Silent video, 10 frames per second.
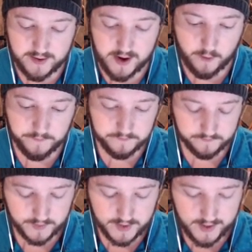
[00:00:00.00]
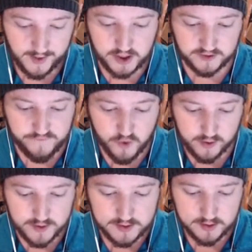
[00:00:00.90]
Now, he's got the
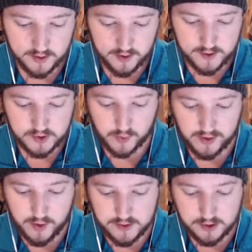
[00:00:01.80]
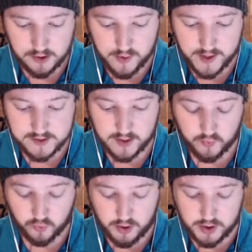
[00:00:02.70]
Furnace, so what I want to do is
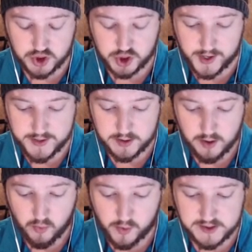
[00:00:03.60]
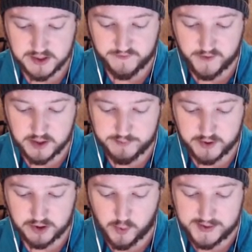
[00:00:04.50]
Royal Giant once these Fire
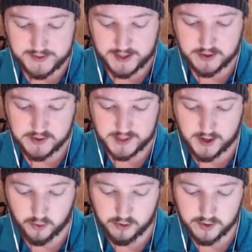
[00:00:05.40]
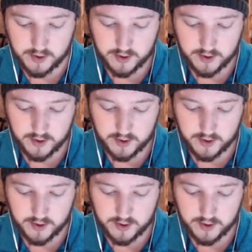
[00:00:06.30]
Spirits go in and die to the tower.